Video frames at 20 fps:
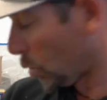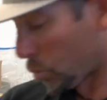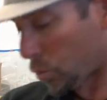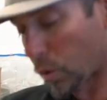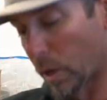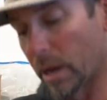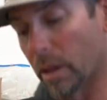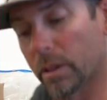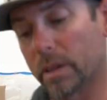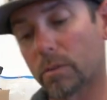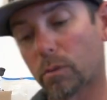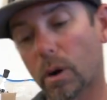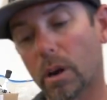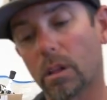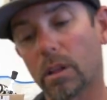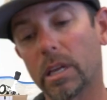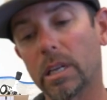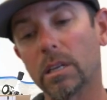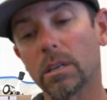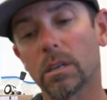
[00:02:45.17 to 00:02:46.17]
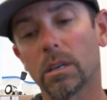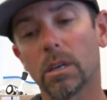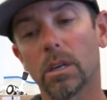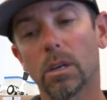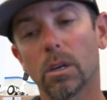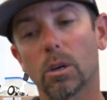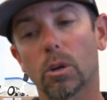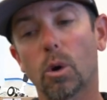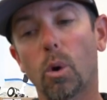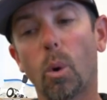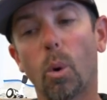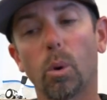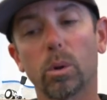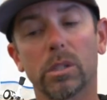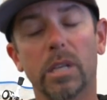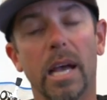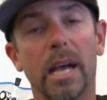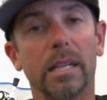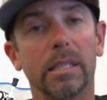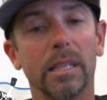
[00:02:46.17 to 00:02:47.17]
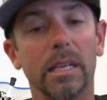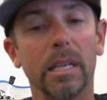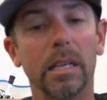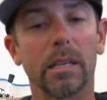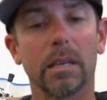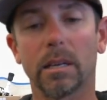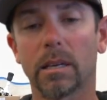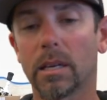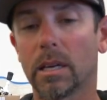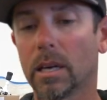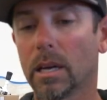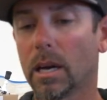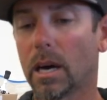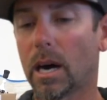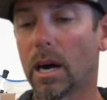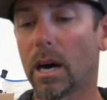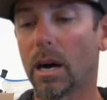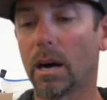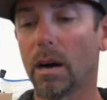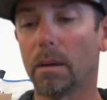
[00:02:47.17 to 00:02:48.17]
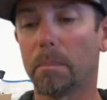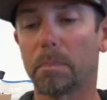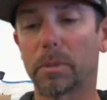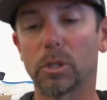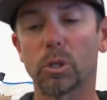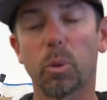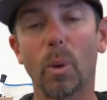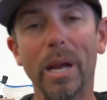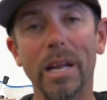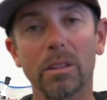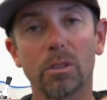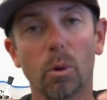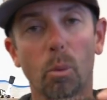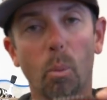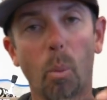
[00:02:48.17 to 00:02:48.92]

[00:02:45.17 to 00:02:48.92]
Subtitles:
Really, really cool technique between the